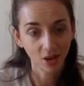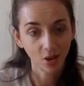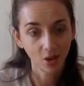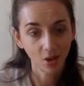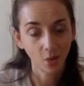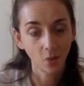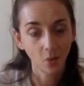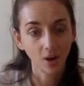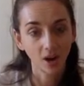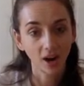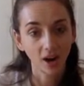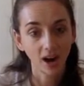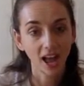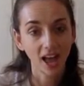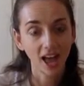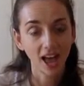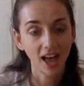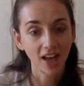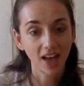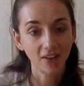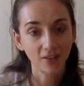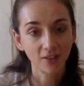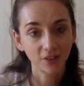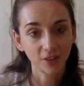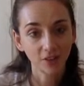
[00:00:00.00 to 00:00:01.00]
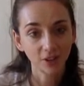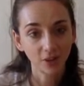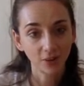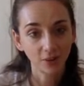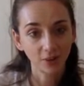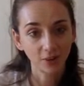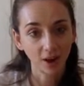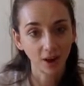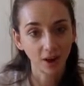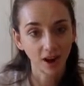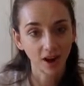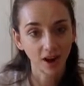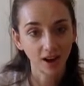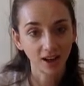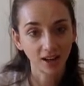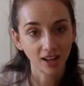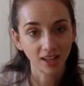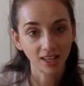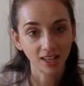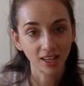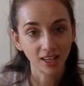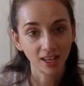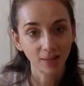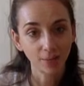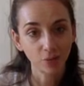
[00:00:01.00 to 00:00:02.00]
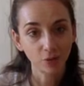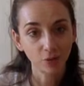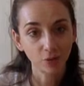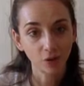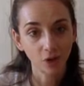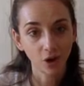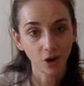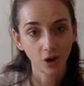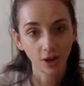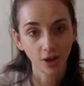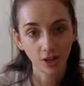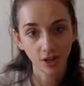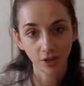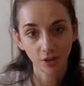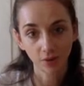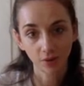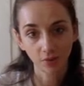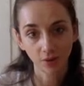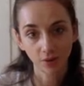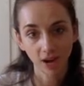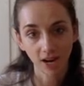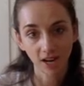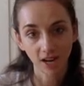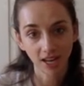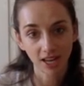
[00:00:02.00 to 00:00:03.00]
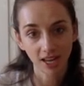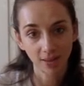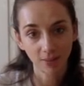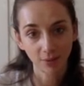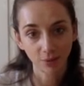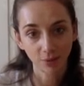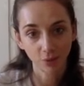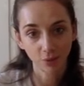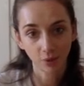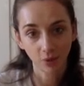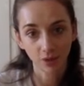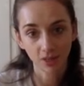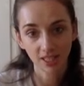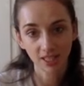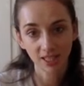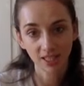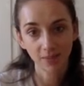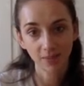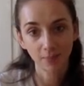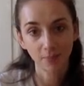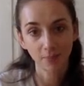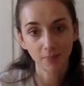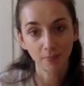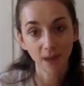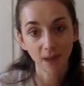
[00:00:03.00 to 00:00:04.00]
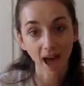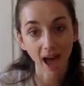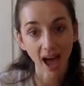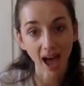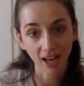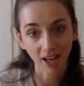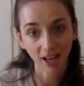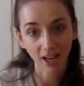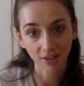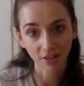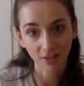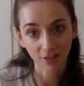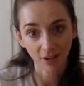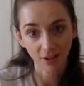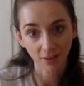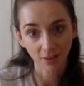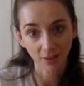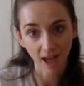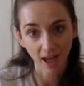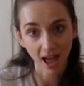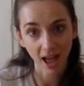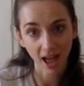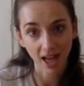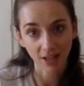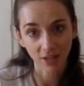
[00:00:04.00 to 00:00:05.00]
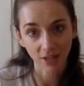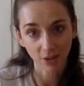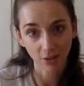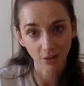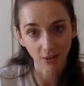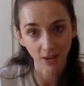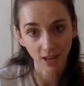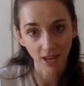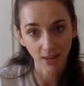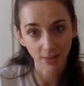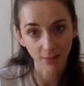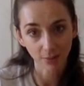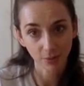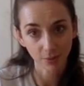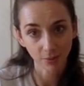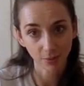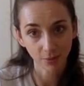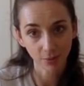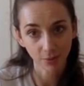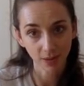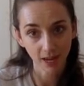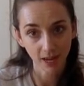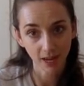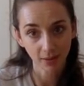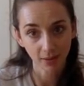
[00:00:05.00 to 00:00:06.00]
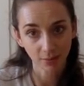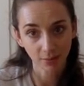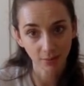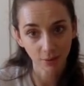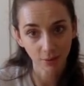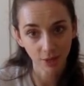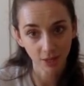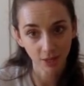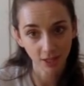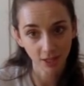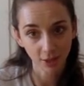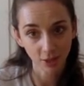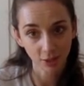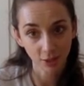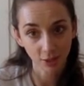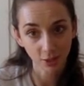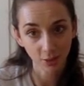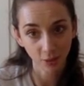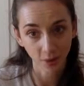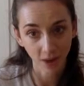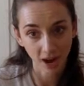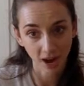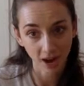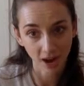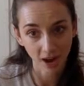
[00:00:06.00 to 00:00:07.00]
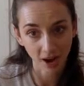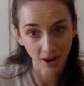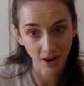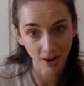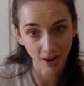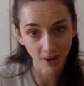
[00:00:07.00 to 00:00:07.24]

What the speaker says: Wherever you are, keep drawing your right hip towards the back of your mat so hips remain pretty square.